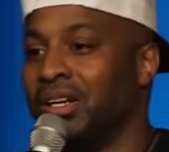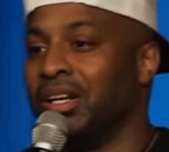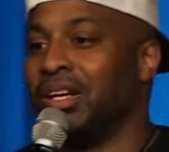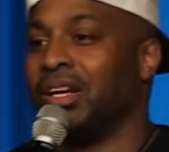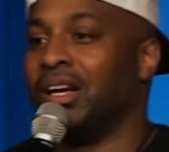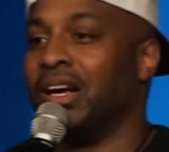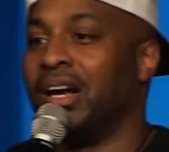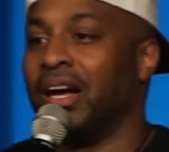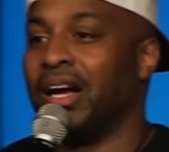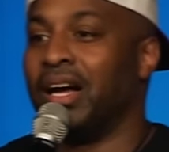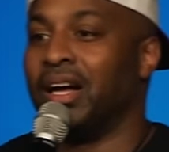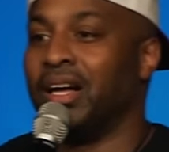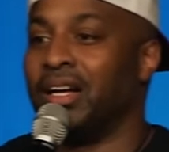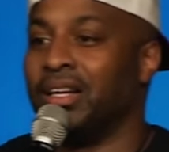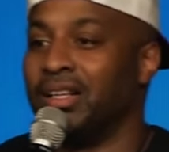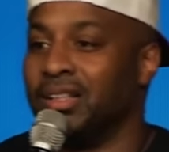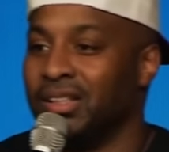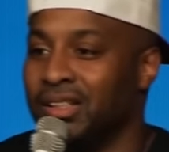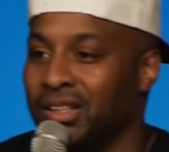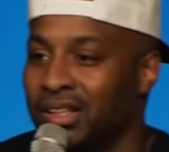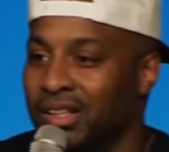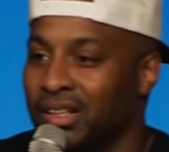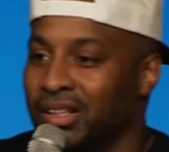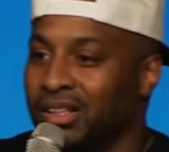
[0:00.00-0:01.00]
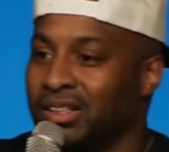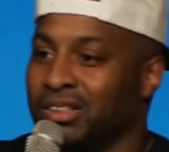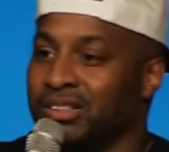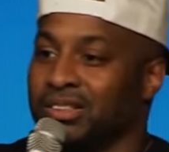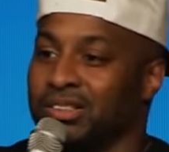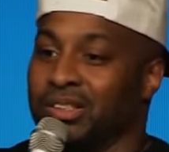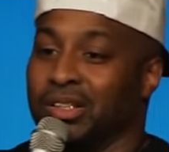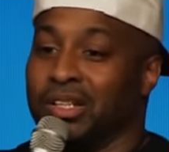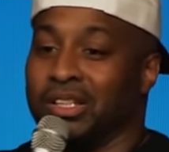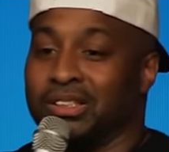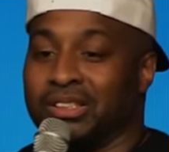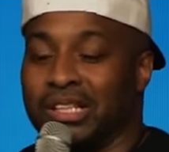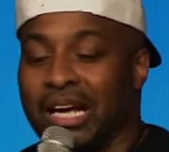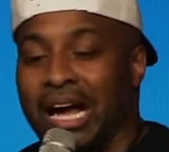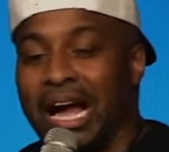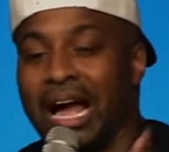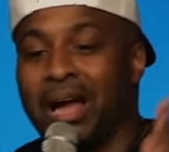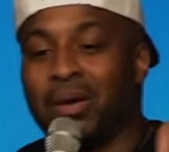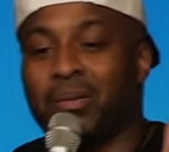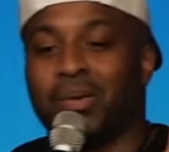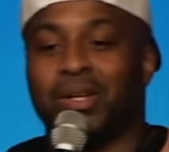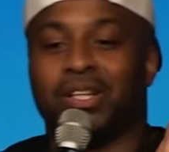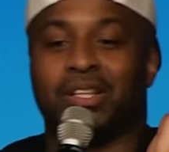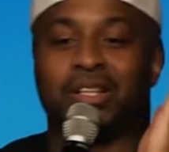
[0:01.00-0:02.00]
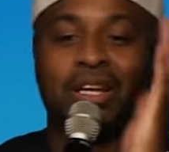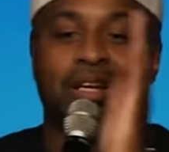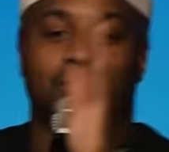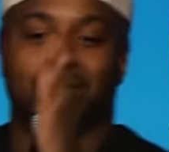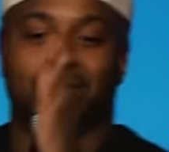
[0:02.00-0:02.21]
Uh, so there's a highway that you have to